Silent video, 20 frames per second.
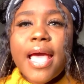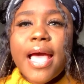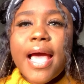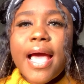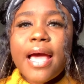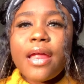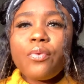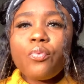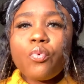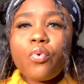
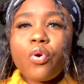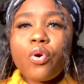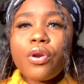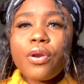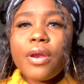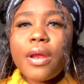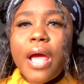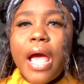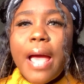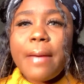And
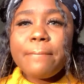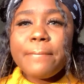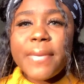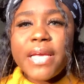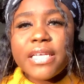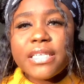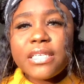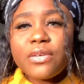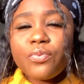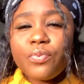one
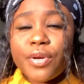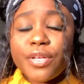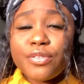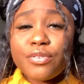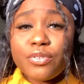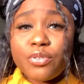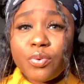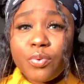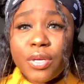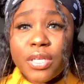amazing way to
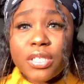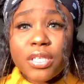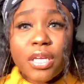do it